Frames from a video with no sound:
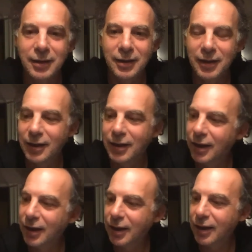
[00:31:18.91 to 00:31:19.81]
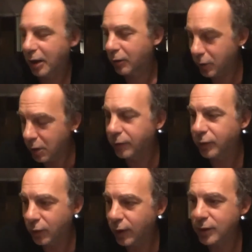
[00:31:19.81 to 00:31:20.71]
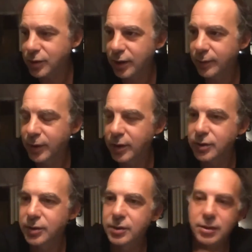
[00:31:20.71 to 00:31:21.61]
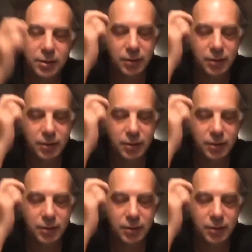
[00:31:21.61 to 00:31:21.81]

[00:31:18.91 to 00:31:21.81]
and I would love to actually, because